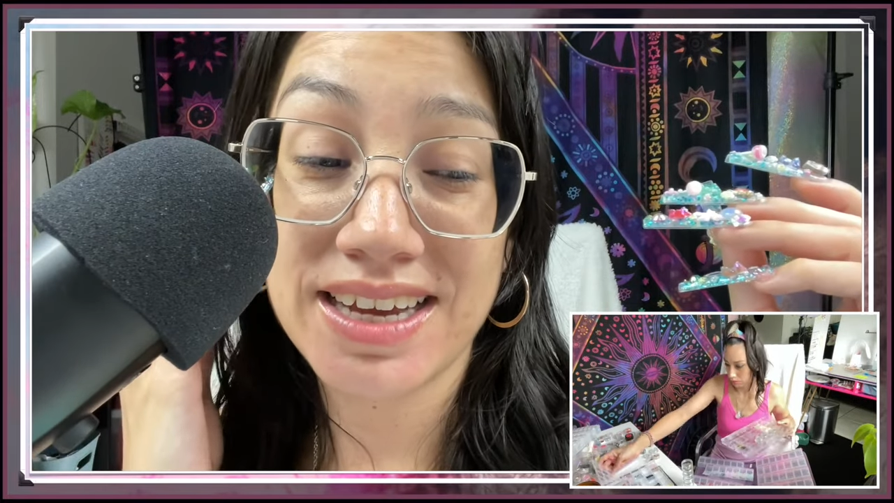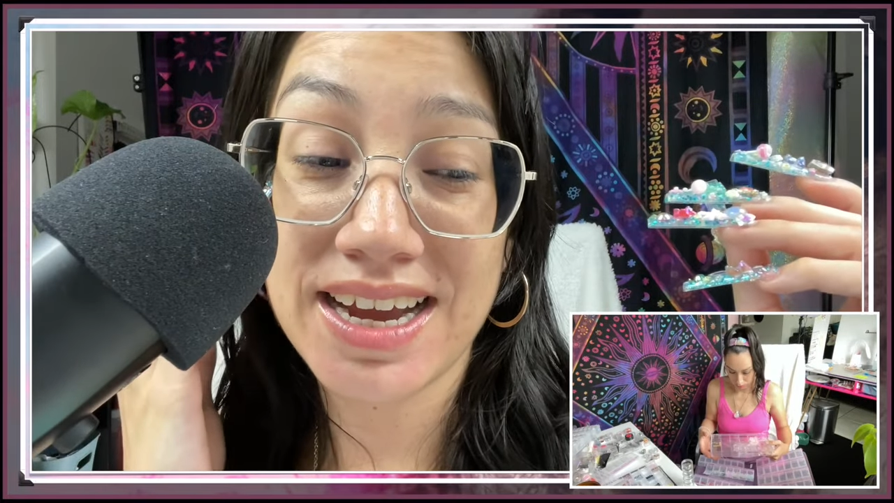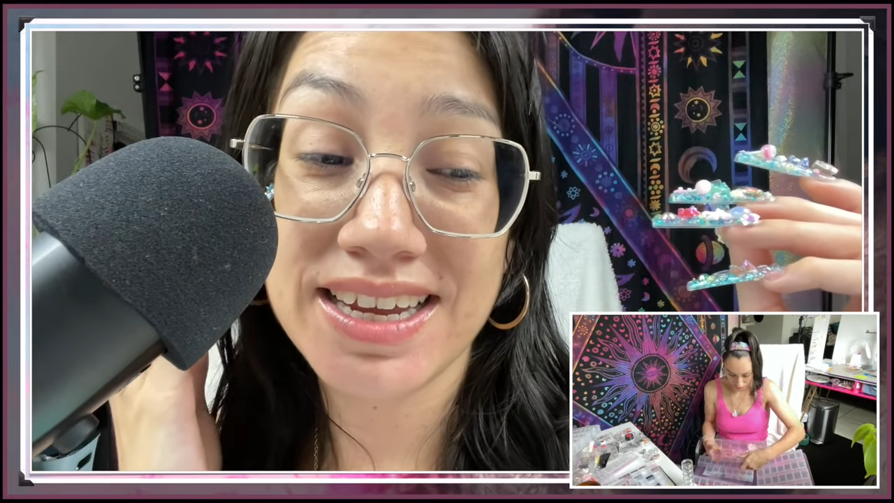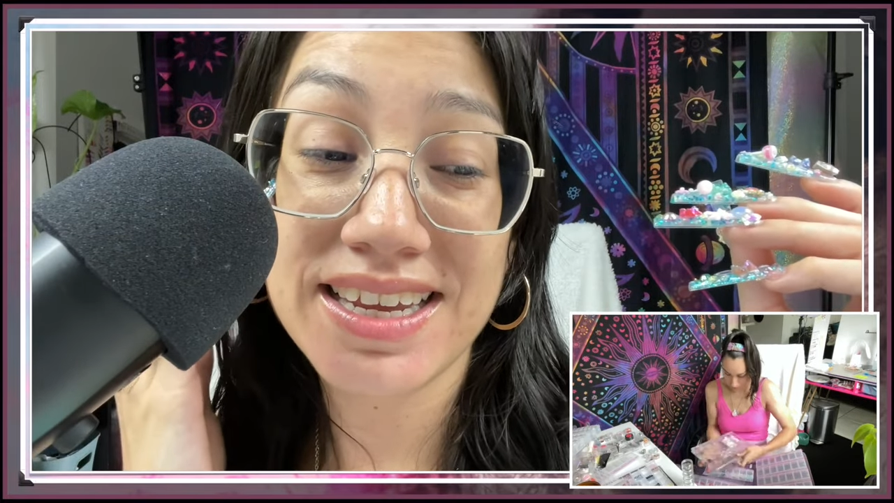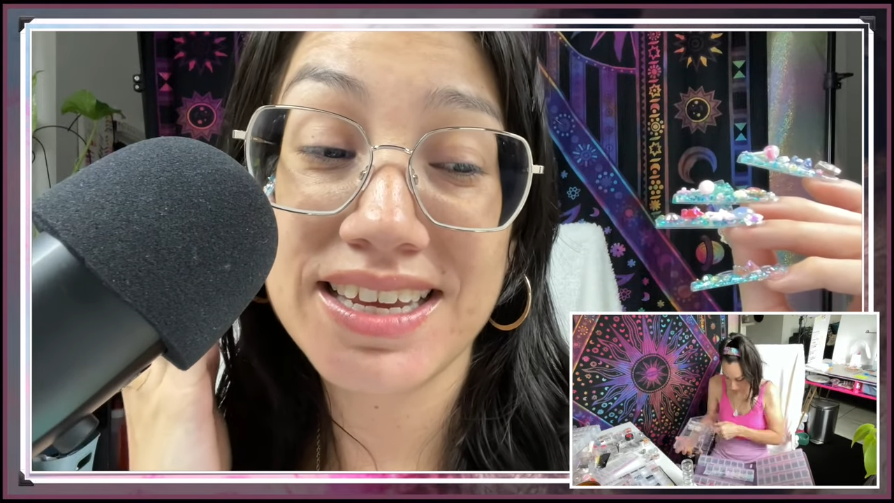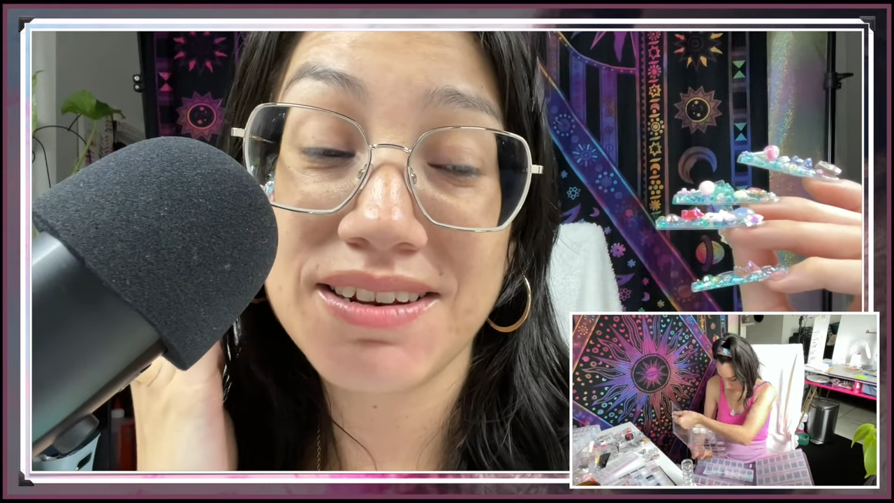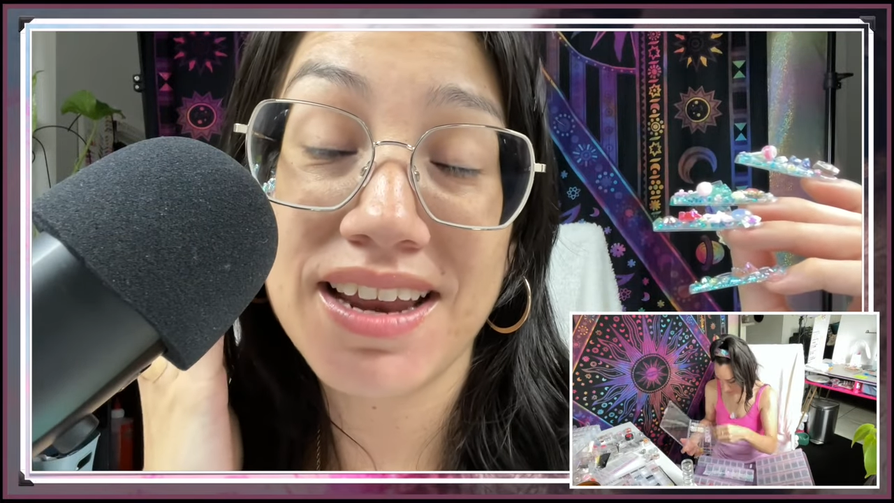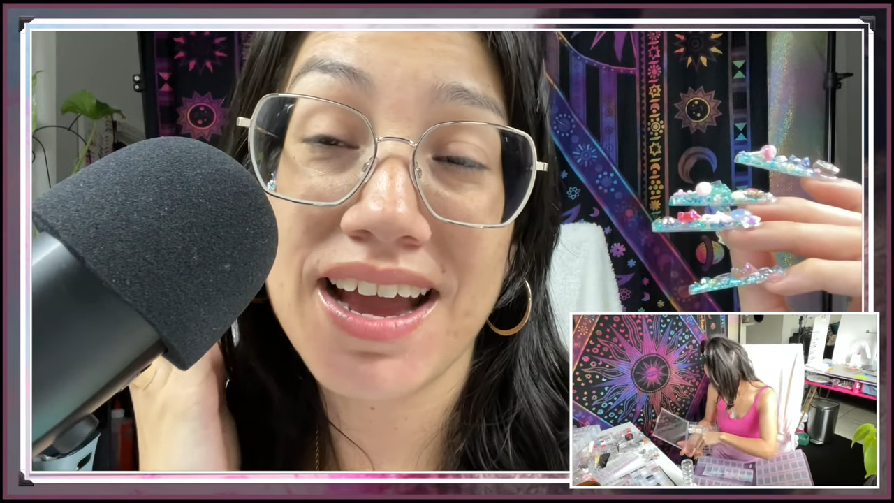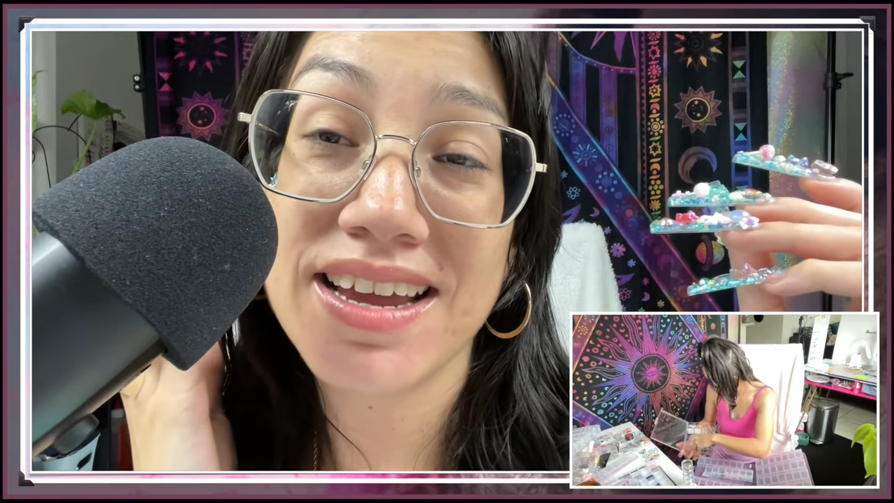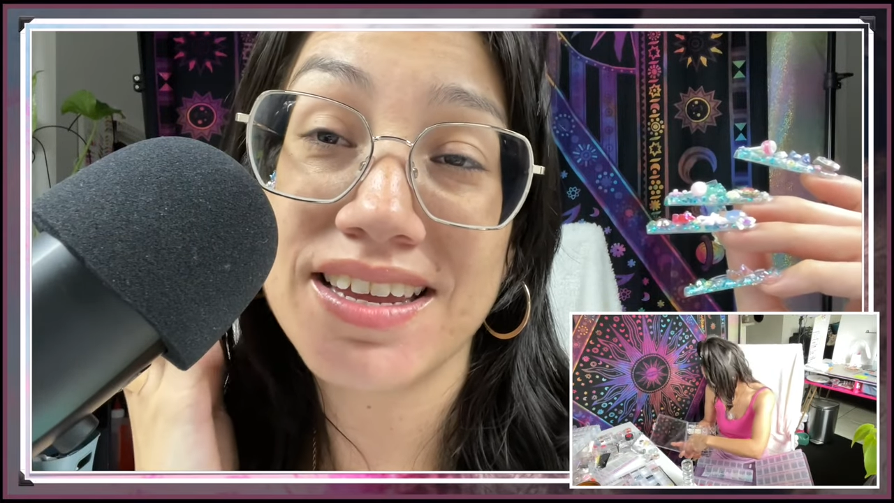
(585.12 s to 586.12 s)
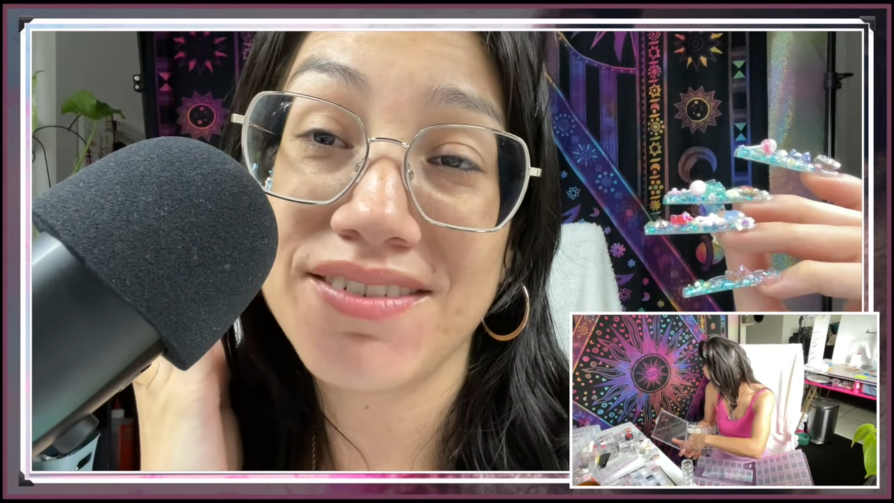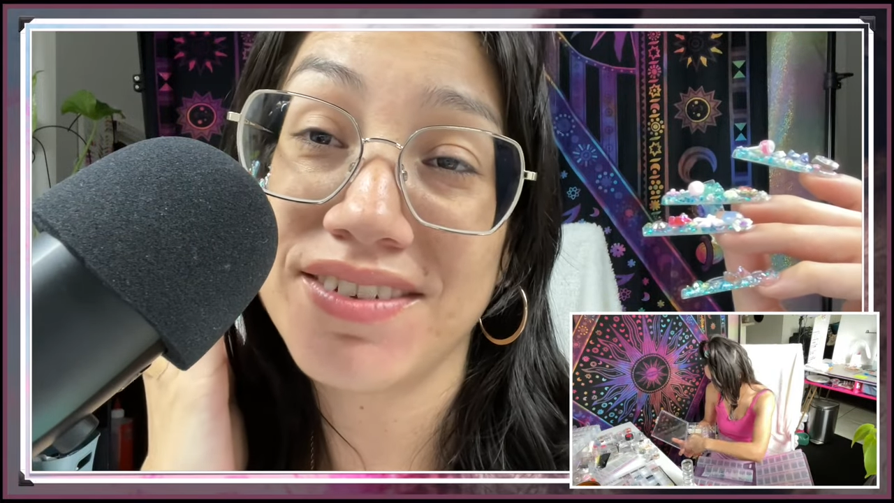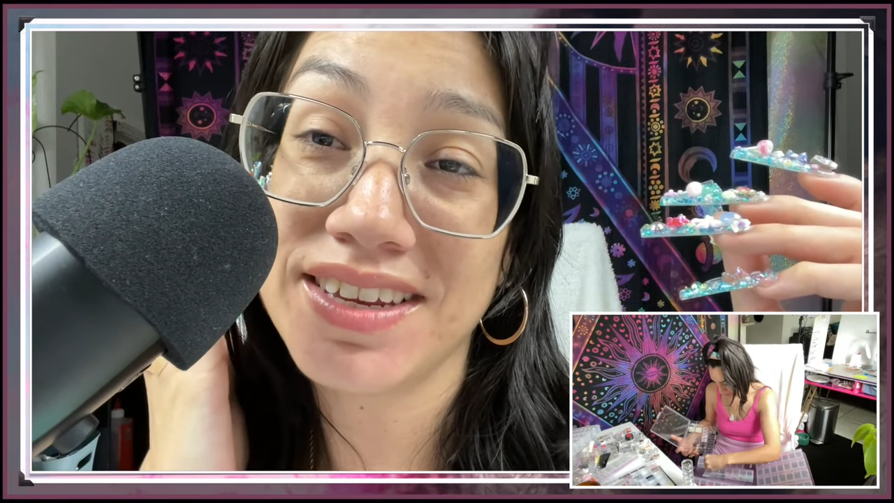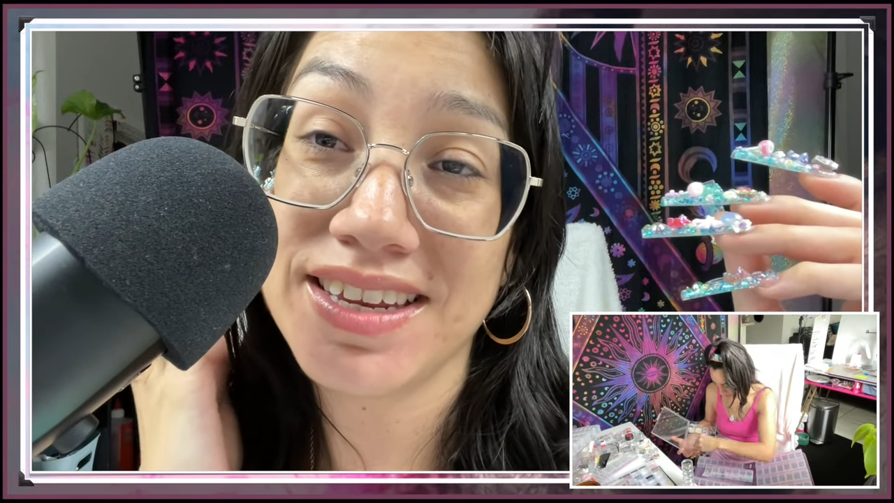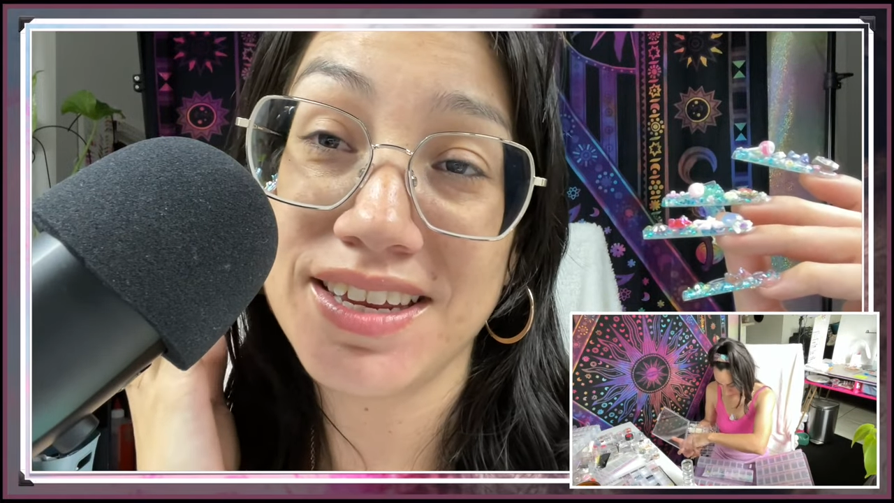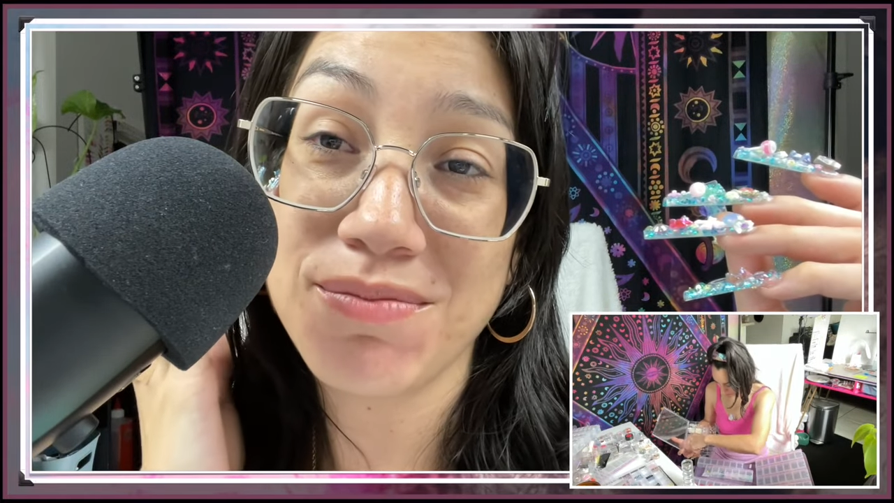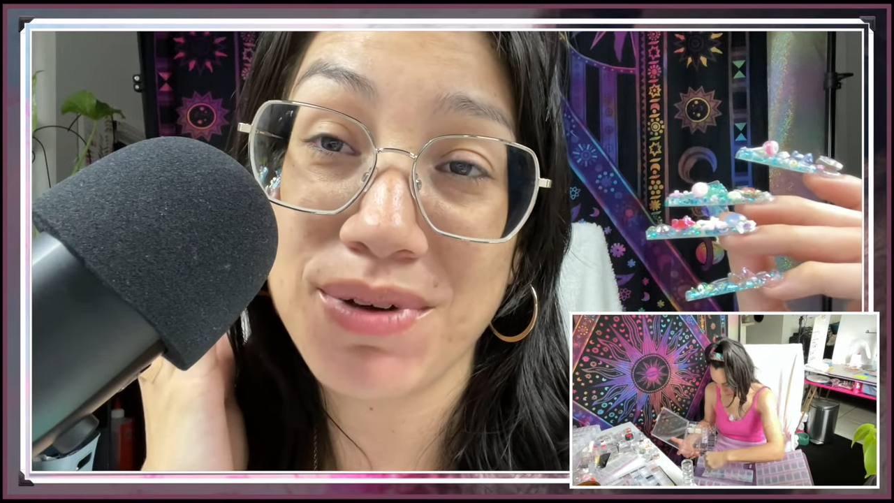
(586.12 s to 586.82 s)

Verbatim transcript: I cannot even eat